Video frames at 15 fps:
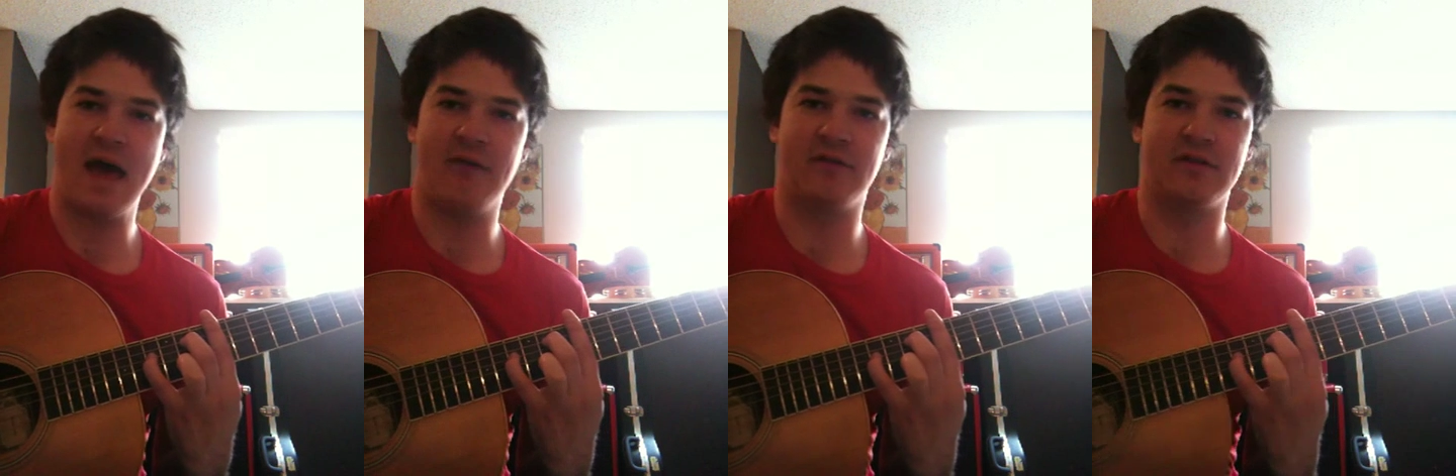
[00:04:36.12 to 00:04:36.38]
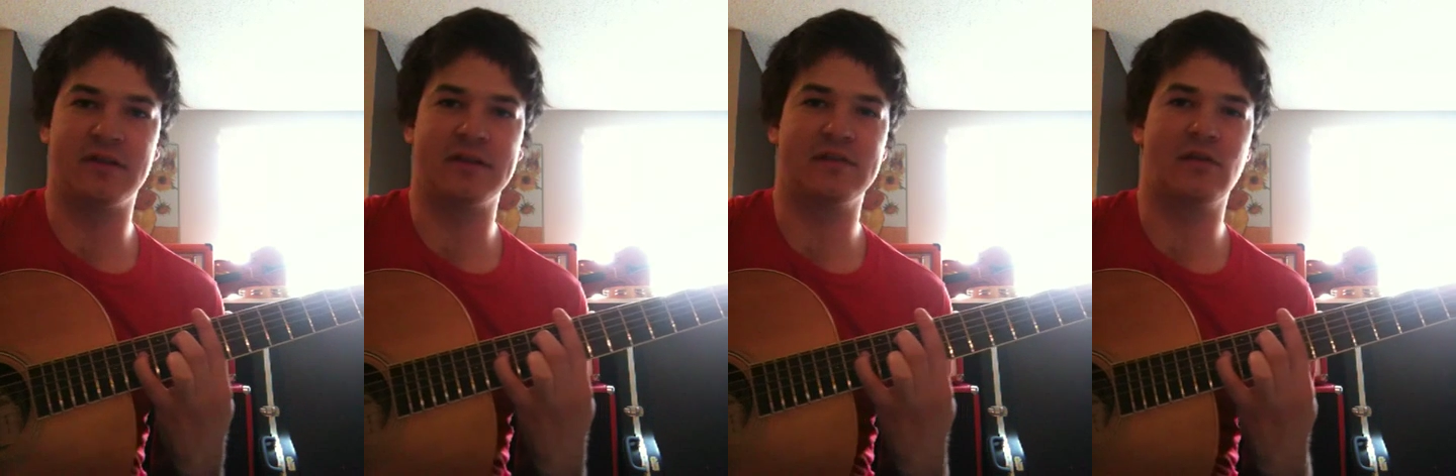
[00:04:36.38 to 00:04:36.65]

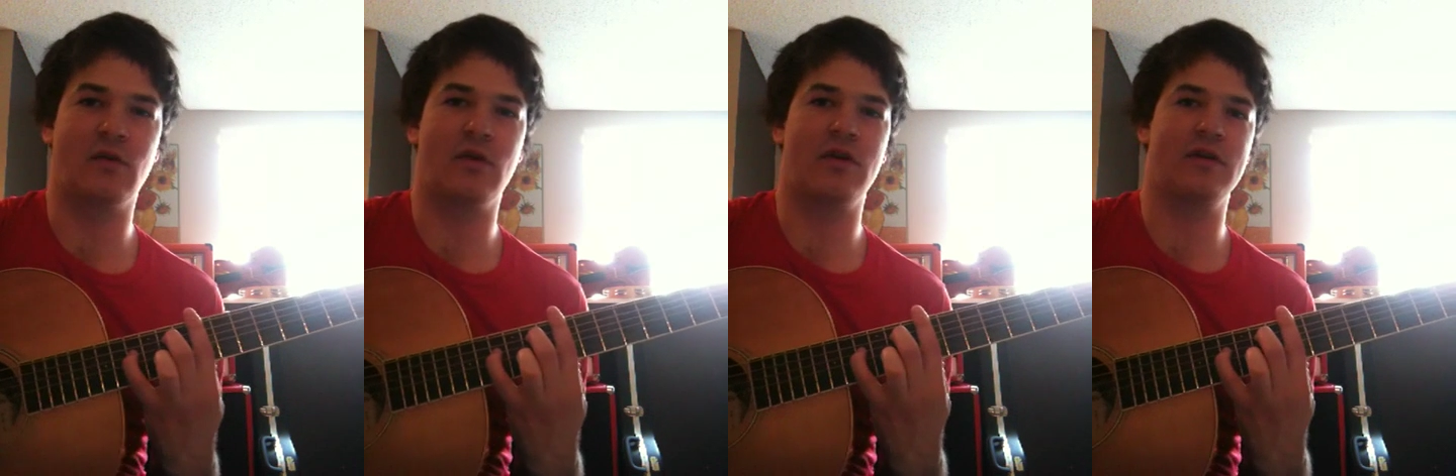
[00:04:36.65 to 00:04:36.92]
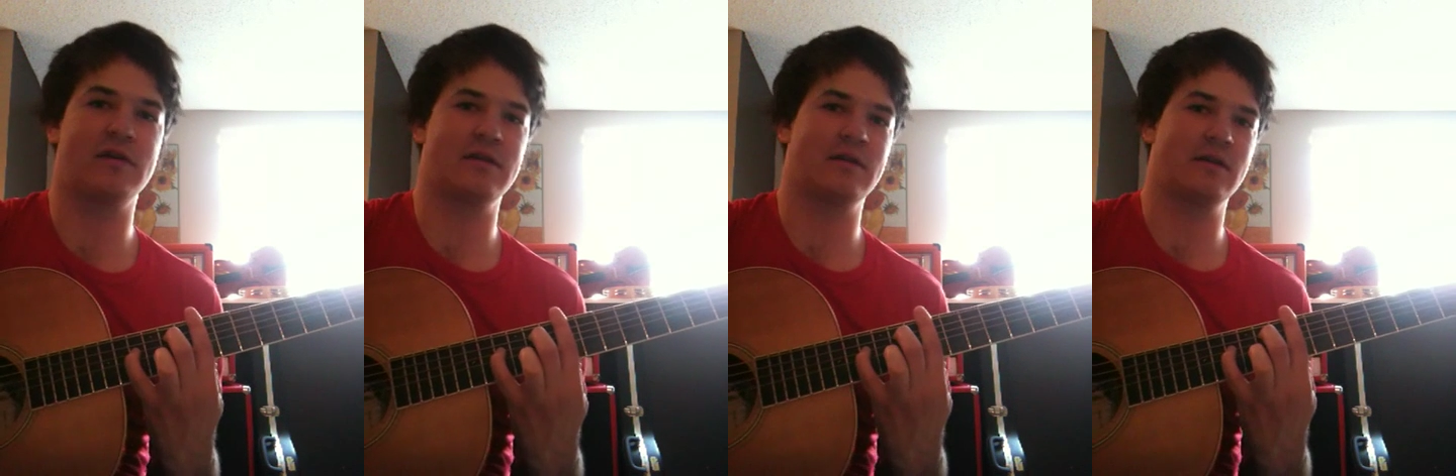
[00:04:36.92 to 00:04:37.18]
After this
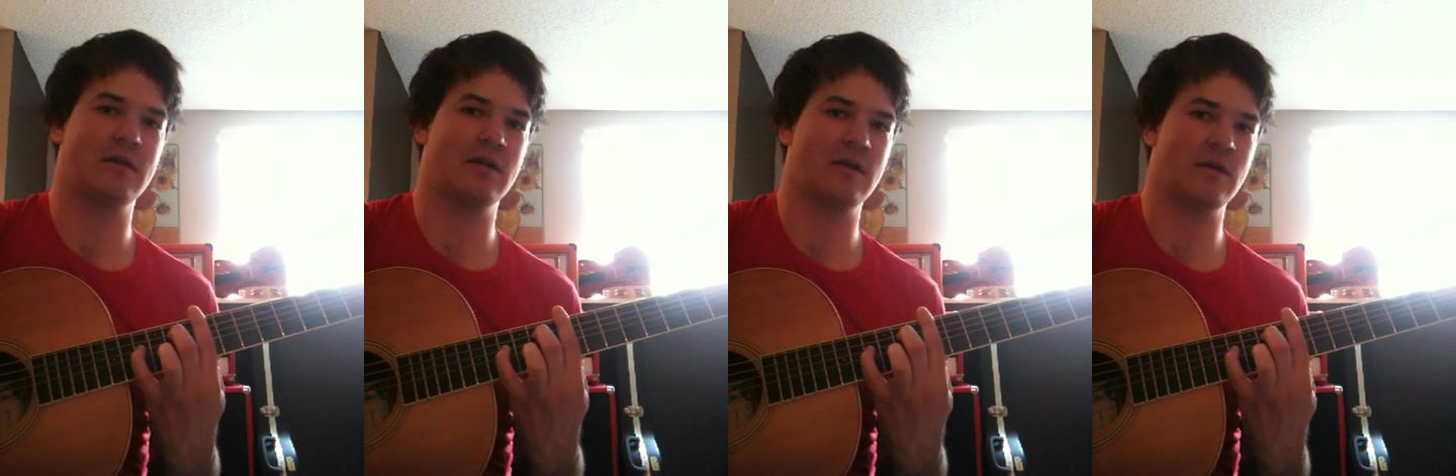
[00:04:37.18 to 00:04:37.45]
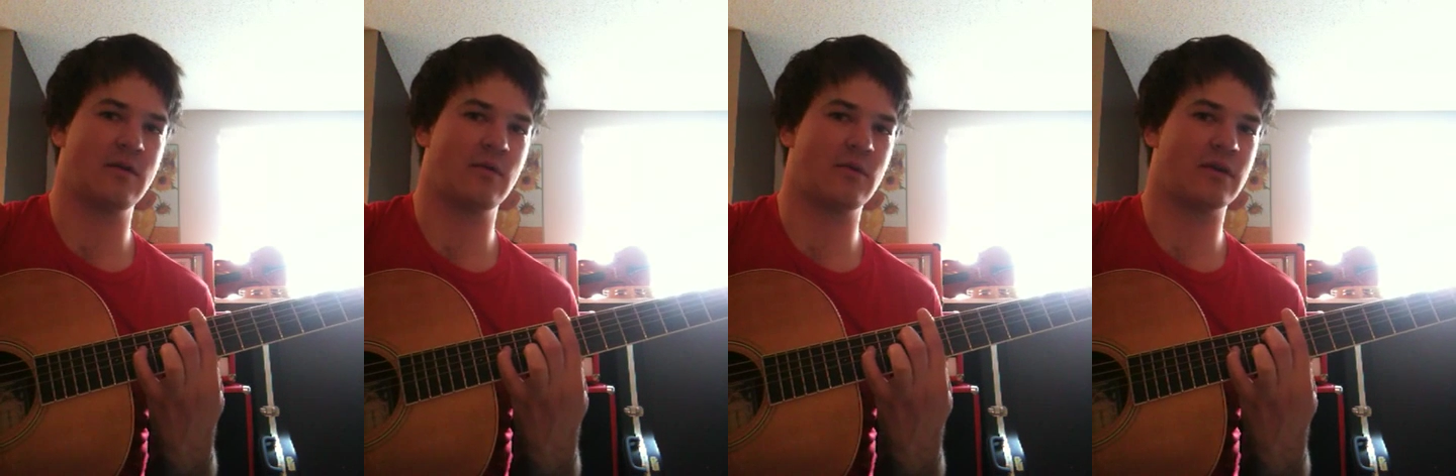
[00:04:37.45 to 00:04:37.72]
chord,
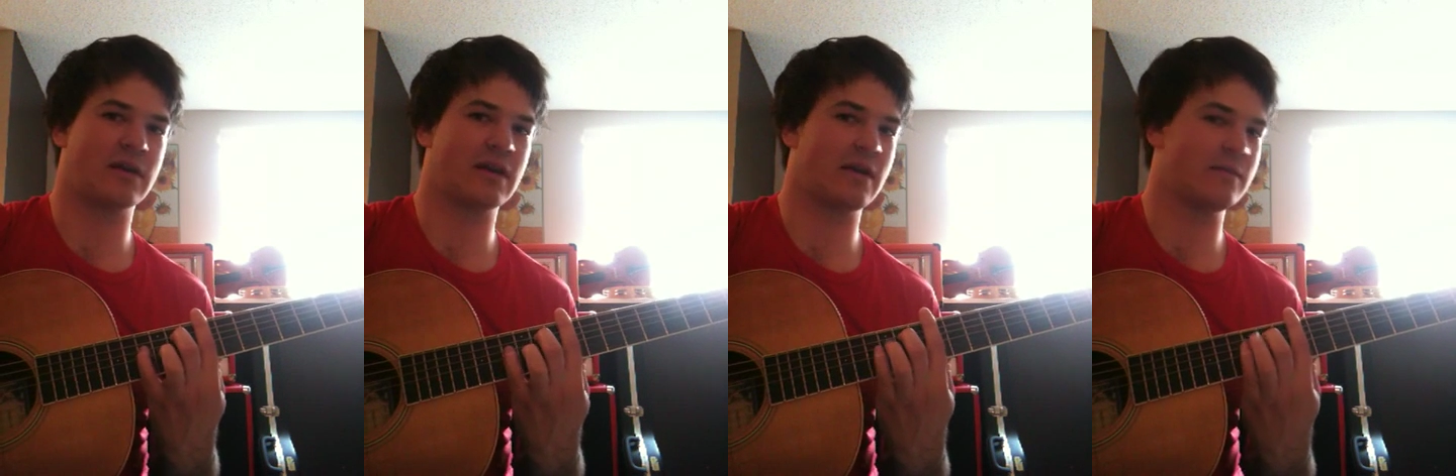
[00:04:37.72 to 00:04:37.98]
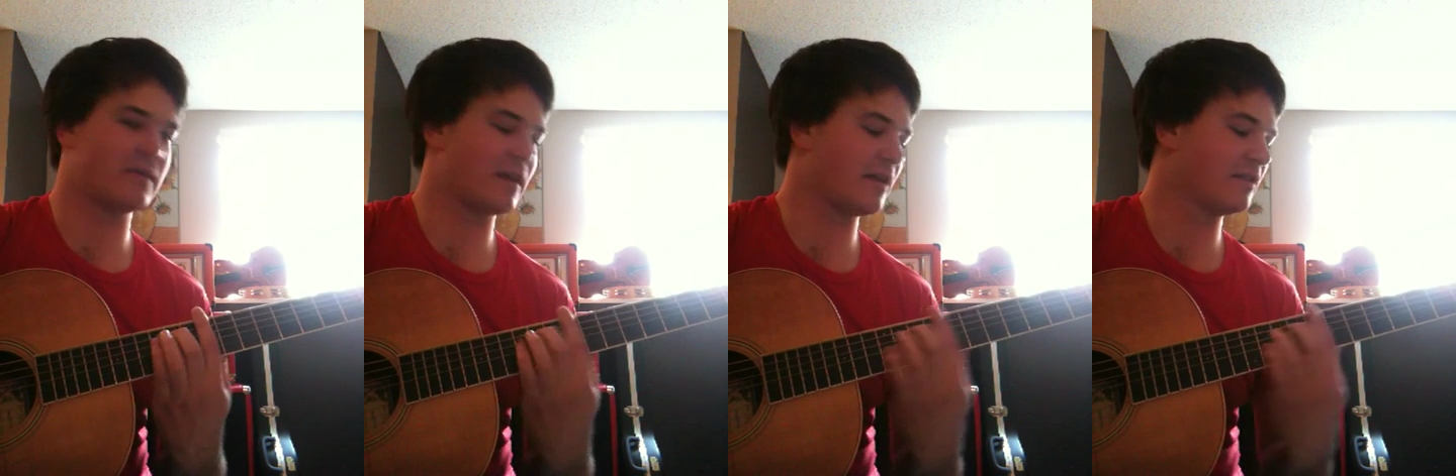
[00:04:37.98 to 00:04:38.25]
we're going to
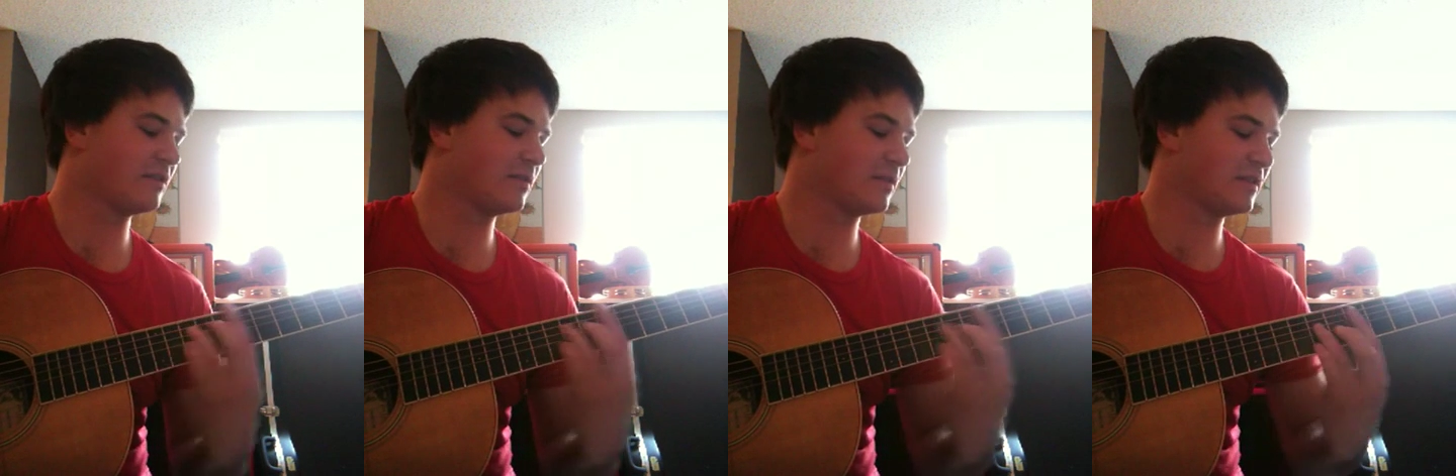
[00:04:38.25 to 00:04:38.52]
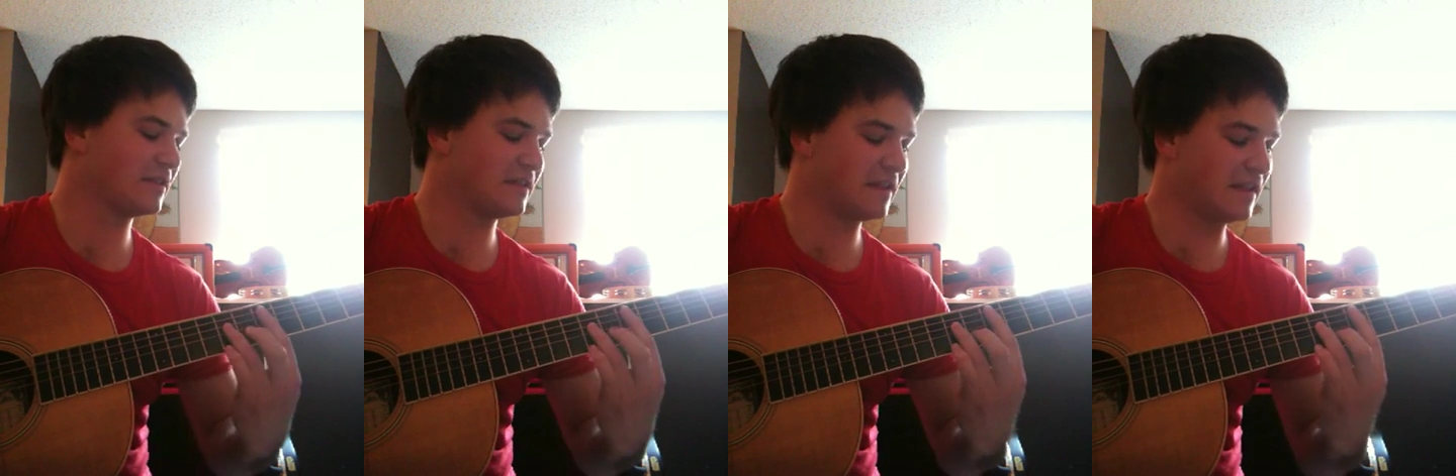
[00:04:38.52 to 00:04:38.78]
come down to
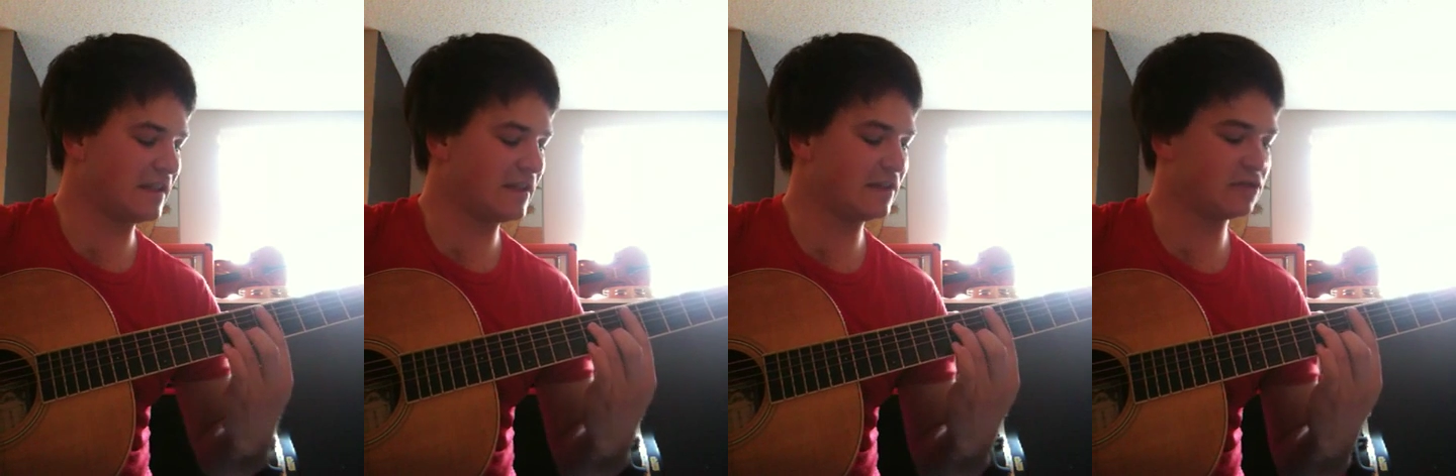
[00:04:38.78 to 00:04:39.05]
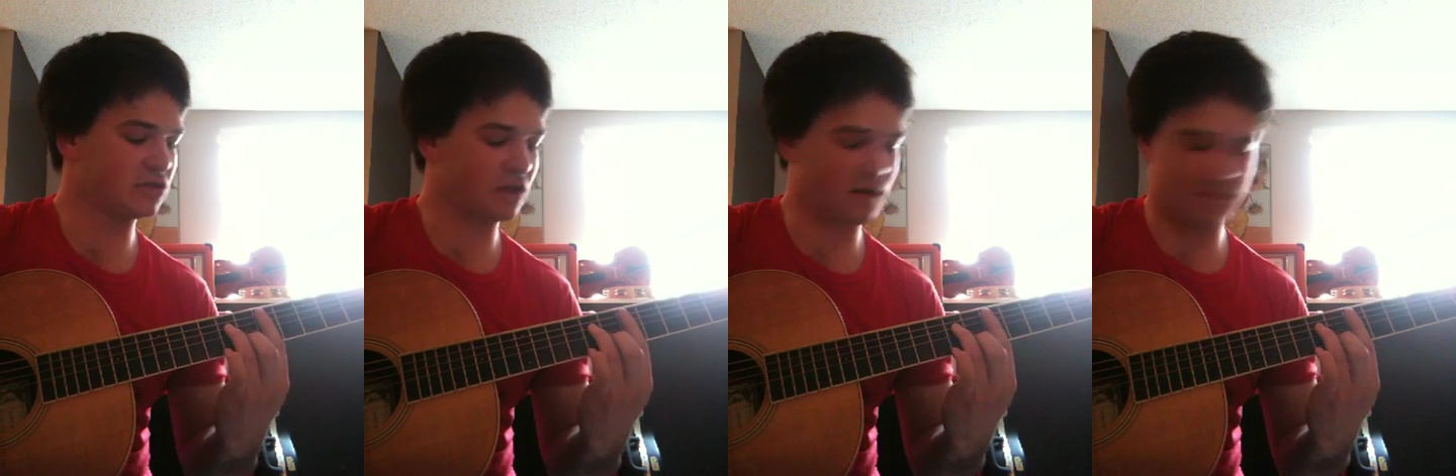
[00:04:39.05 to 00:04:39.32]
a D
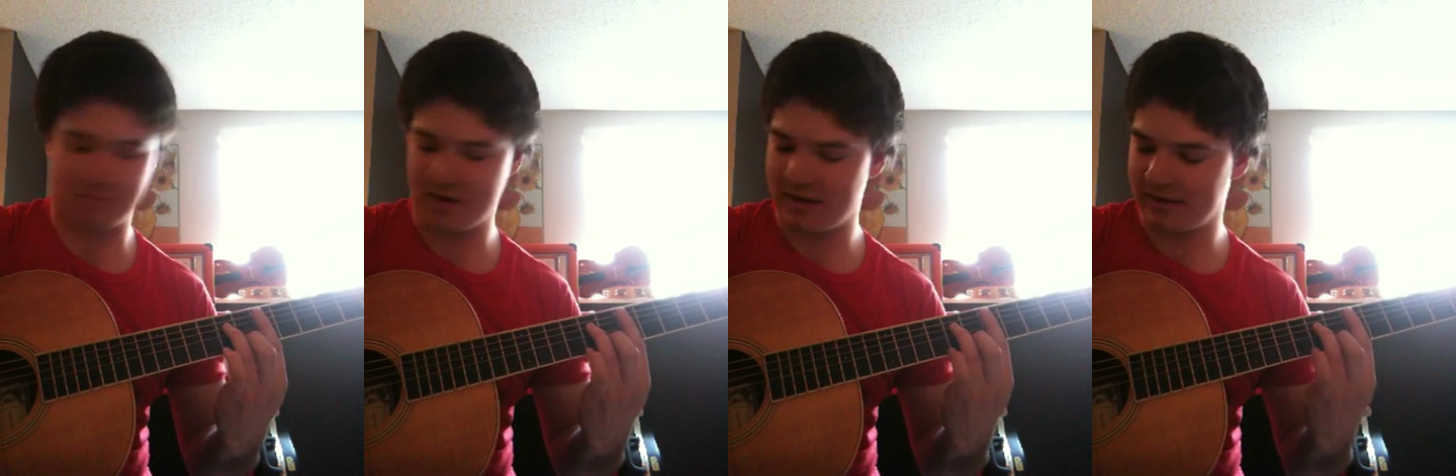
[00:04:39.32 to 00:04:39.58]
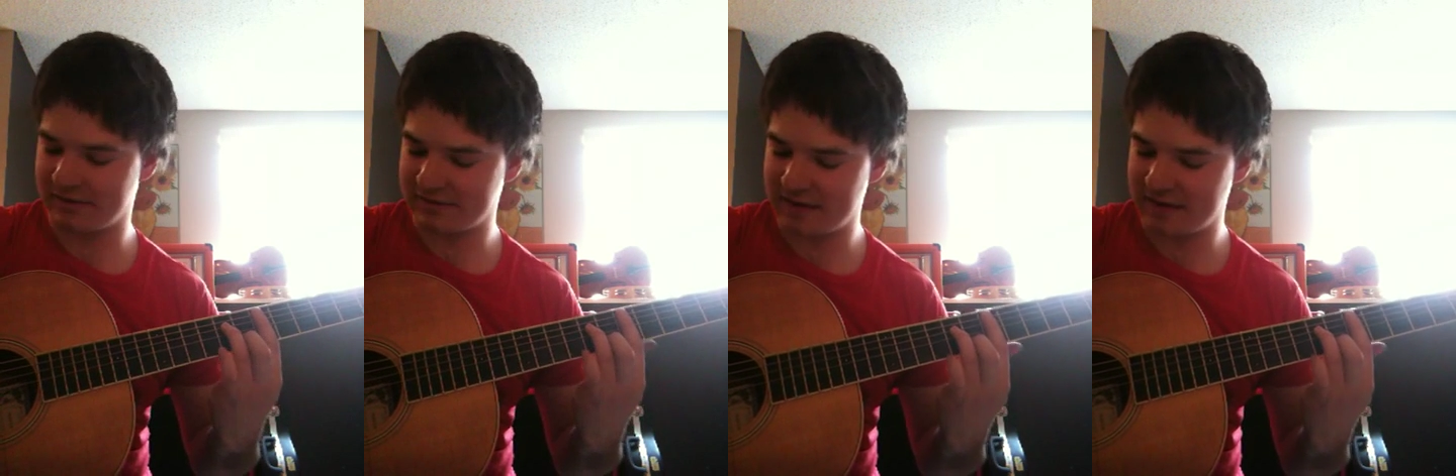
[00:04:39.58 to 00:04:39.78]
sharp minor